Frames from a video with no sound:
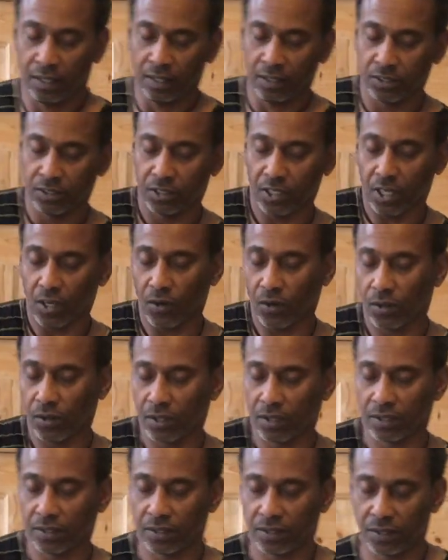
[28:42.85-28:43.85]
So,
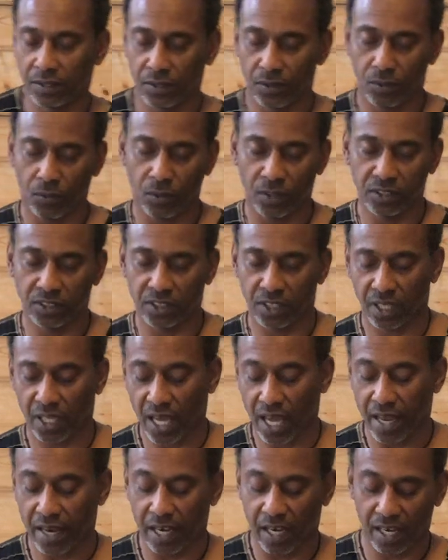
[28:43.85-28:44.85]
once
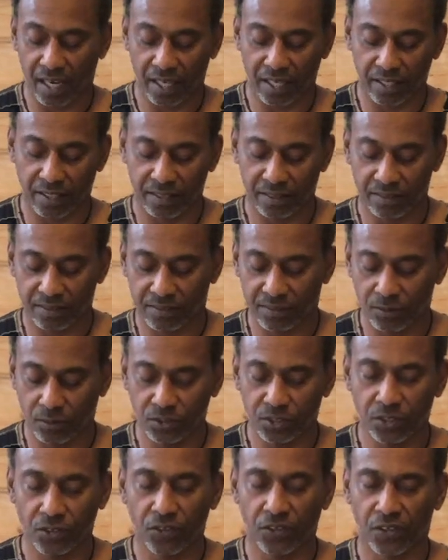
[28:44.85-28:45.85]
again,
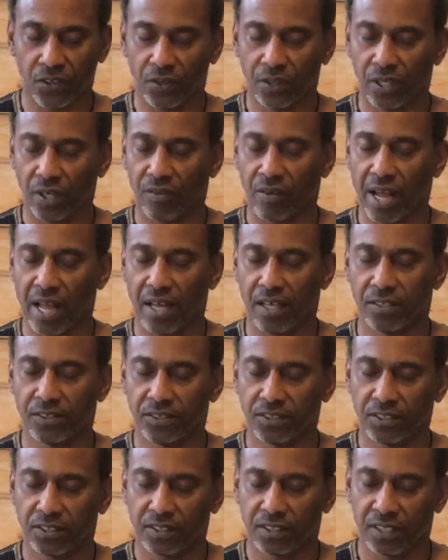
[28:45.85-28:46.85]
we'll do 30
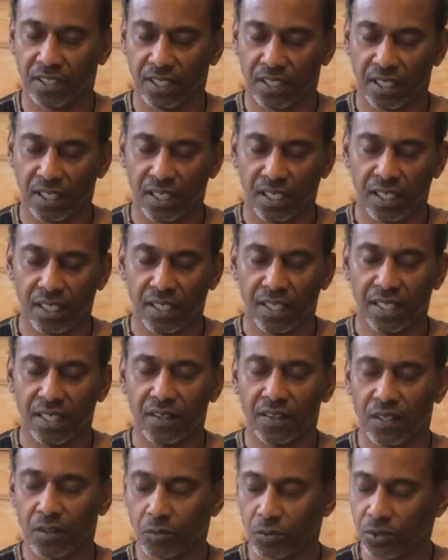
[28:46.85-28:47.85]
rounds,
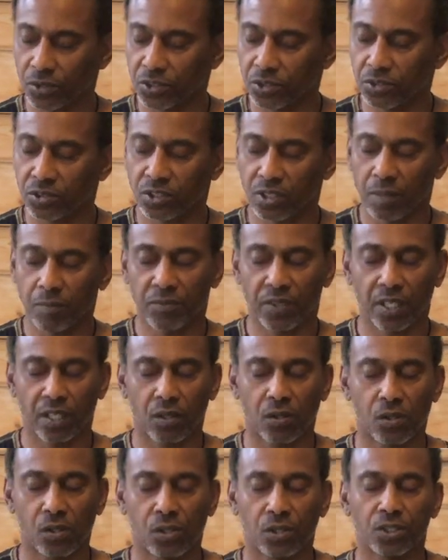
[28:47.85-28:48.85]
and then we'll do something
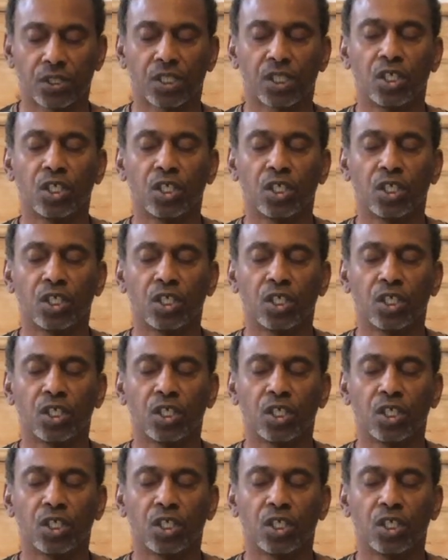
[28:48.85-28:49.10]
called